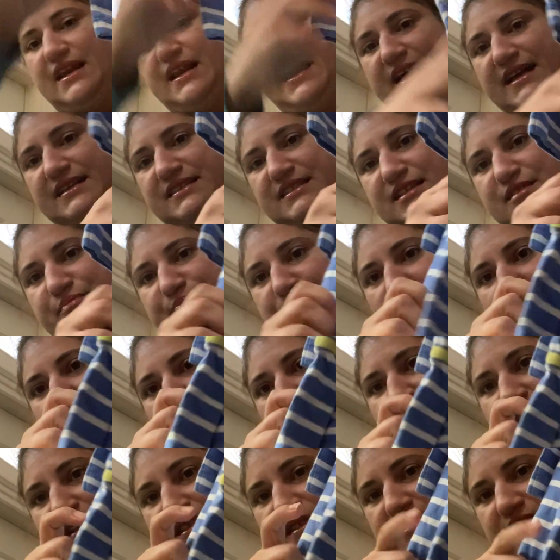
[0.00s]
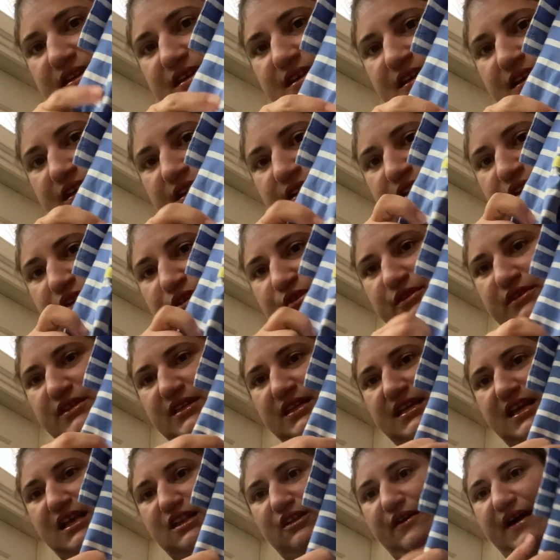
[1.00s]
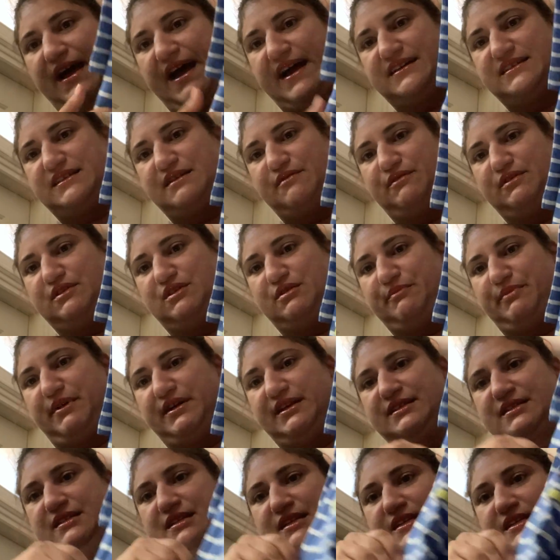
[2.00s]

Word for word: then it has these pockets with the yellow accent with the button